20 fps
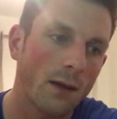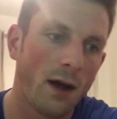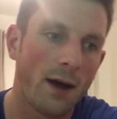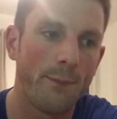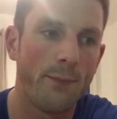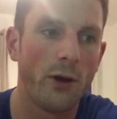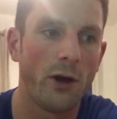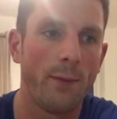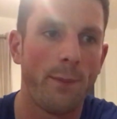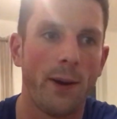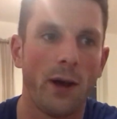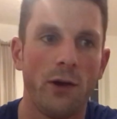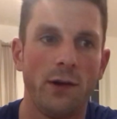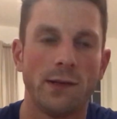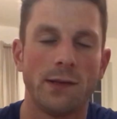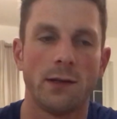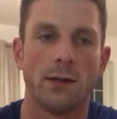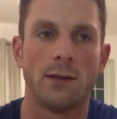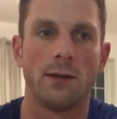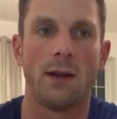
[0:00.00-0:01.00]
I put a
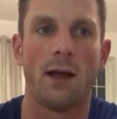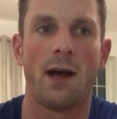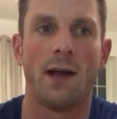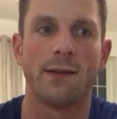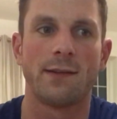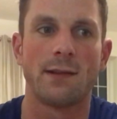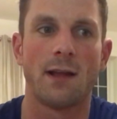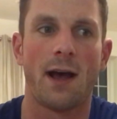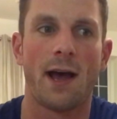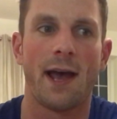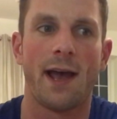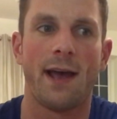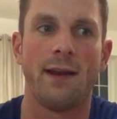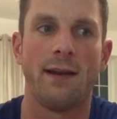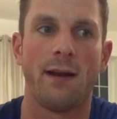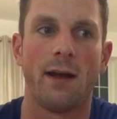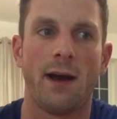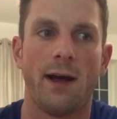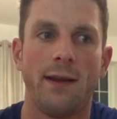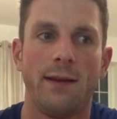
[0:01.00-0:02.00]
post on last night
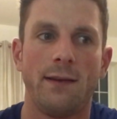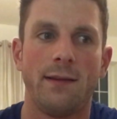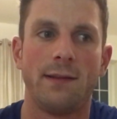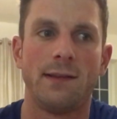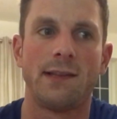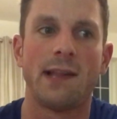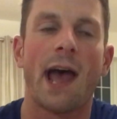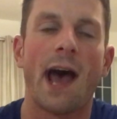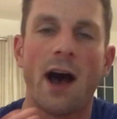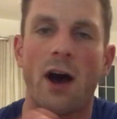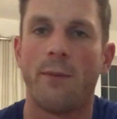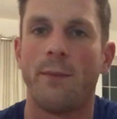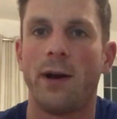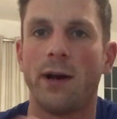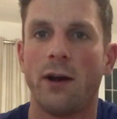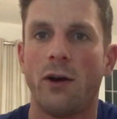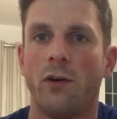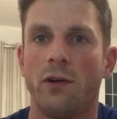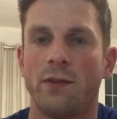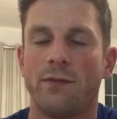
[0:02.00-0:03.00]
and set out my
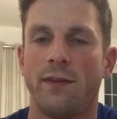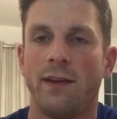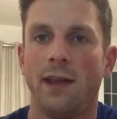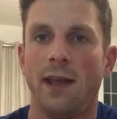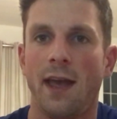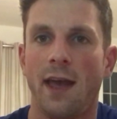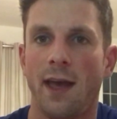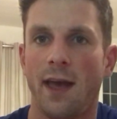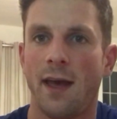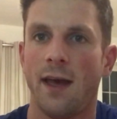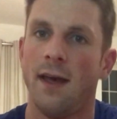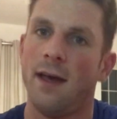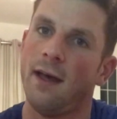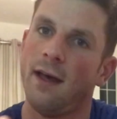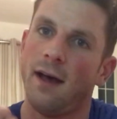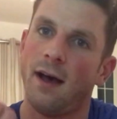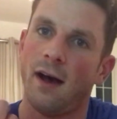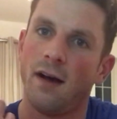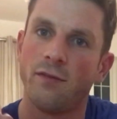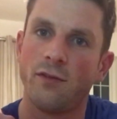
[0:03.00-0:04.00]
goals for the year.
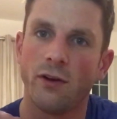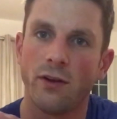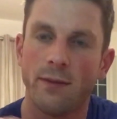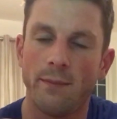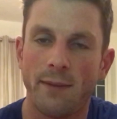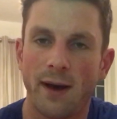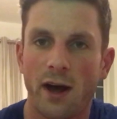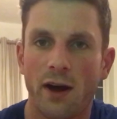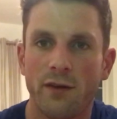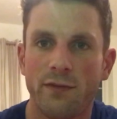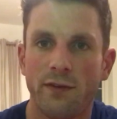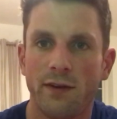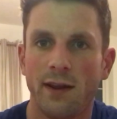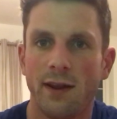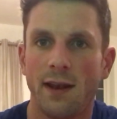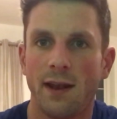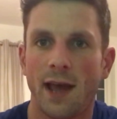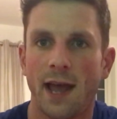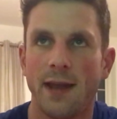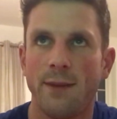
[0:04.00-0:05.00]
I've got the marathon
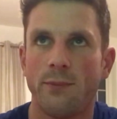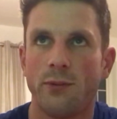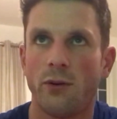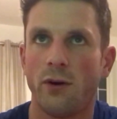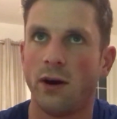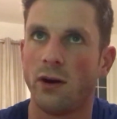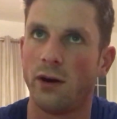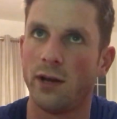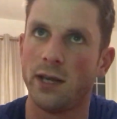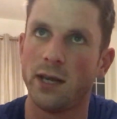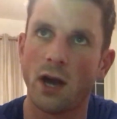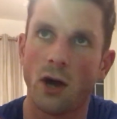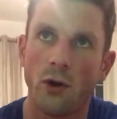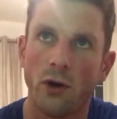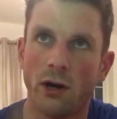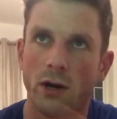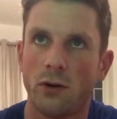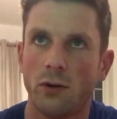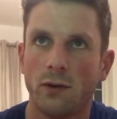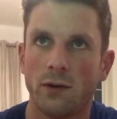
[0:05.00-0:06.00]
in April, I've got a
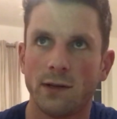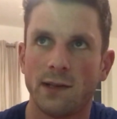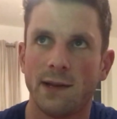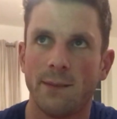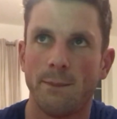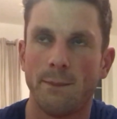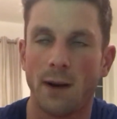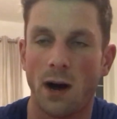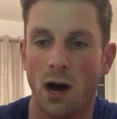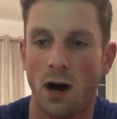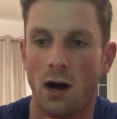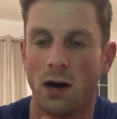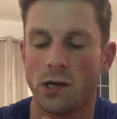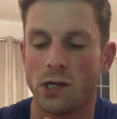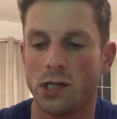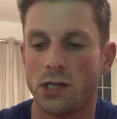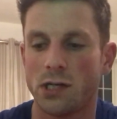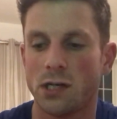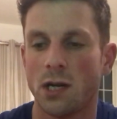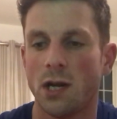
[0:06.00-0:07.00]
yoga course in
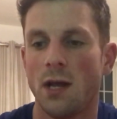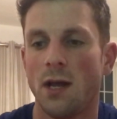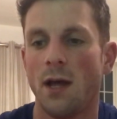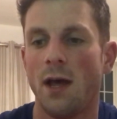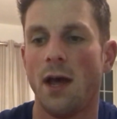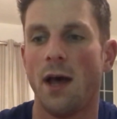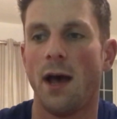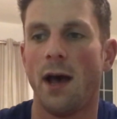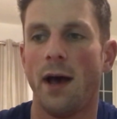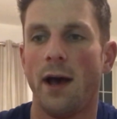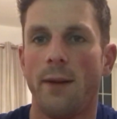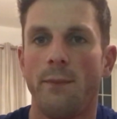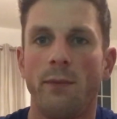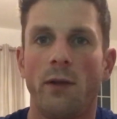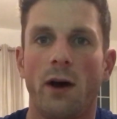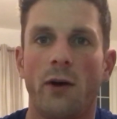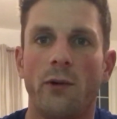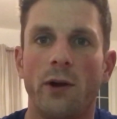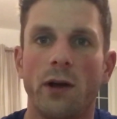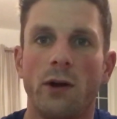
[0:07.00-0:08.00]
March
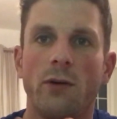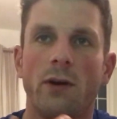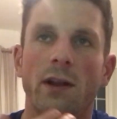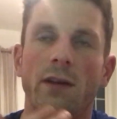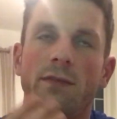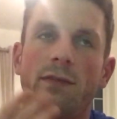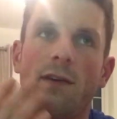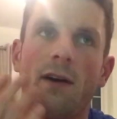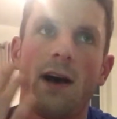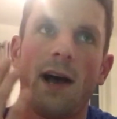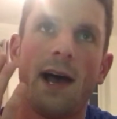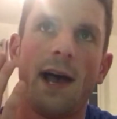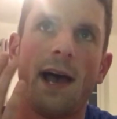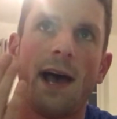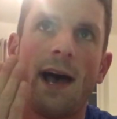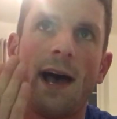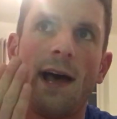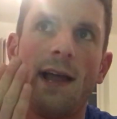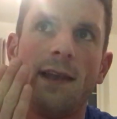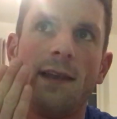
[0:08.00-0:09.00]
that I want to qualify,
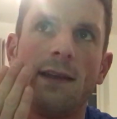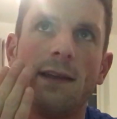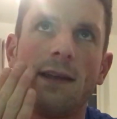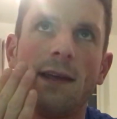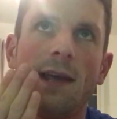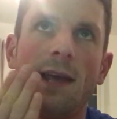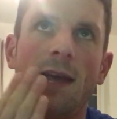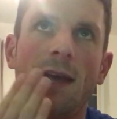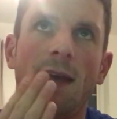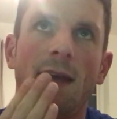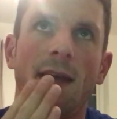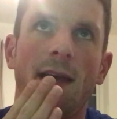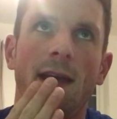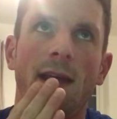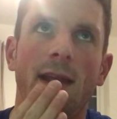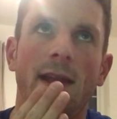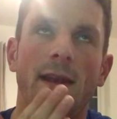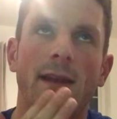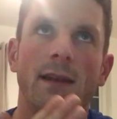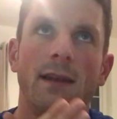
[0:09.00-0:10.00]
and
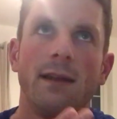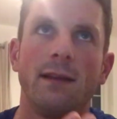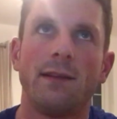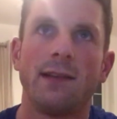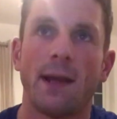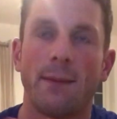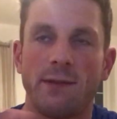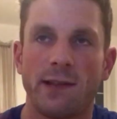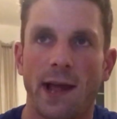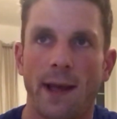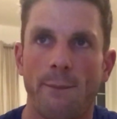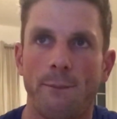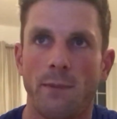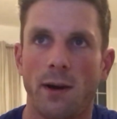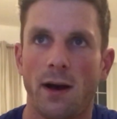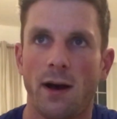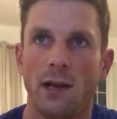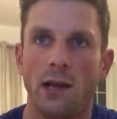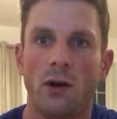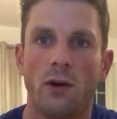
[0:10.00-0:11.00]
in
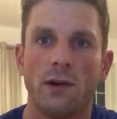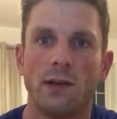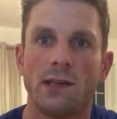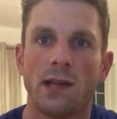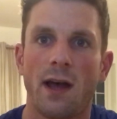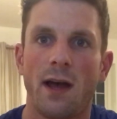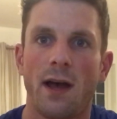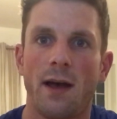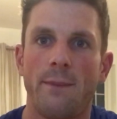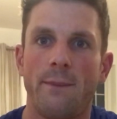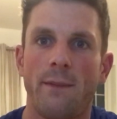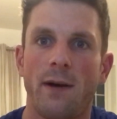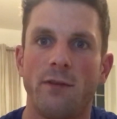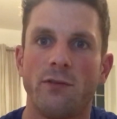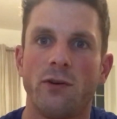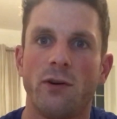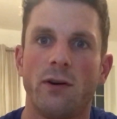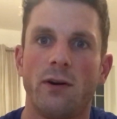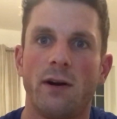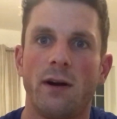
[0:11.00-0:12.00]
September, long term,
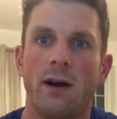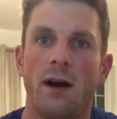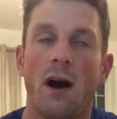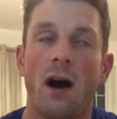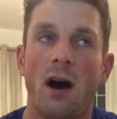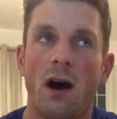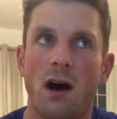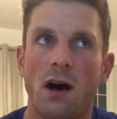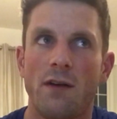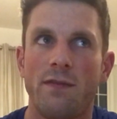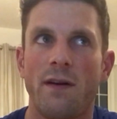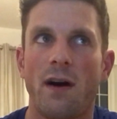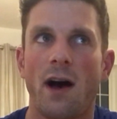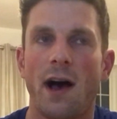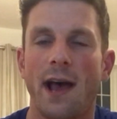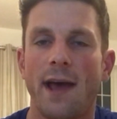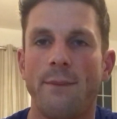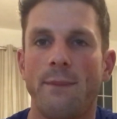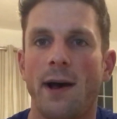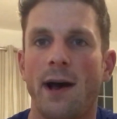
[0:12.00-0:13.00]
I've got a half
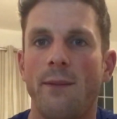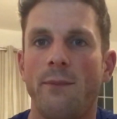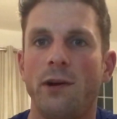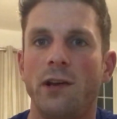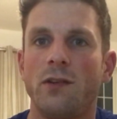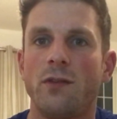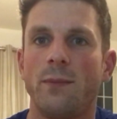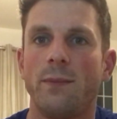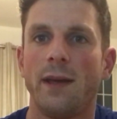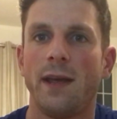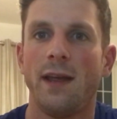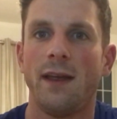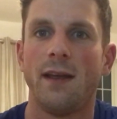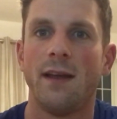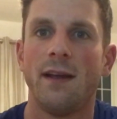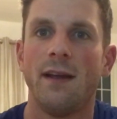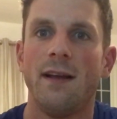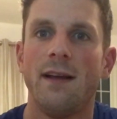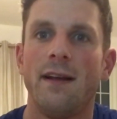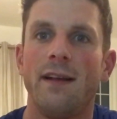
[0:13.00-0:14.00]
Ironman, which will
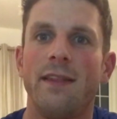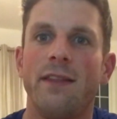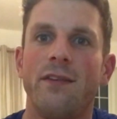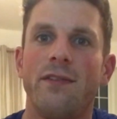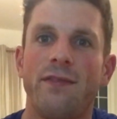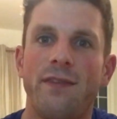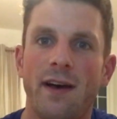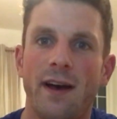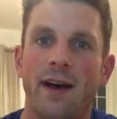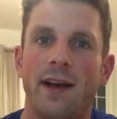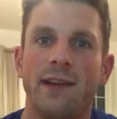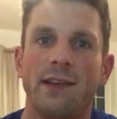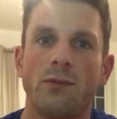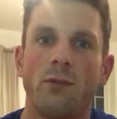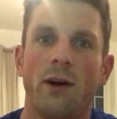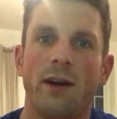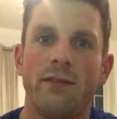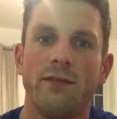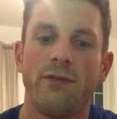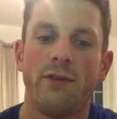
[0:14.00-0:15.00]
be the first
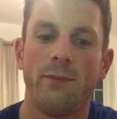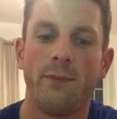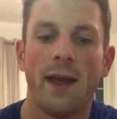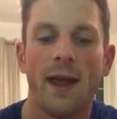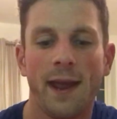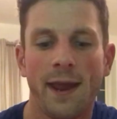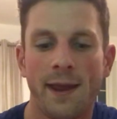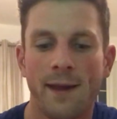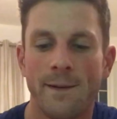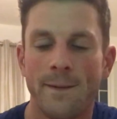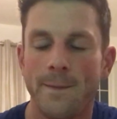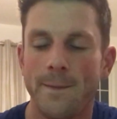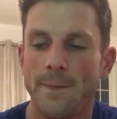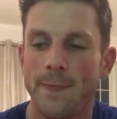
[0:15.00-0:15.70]
one for me.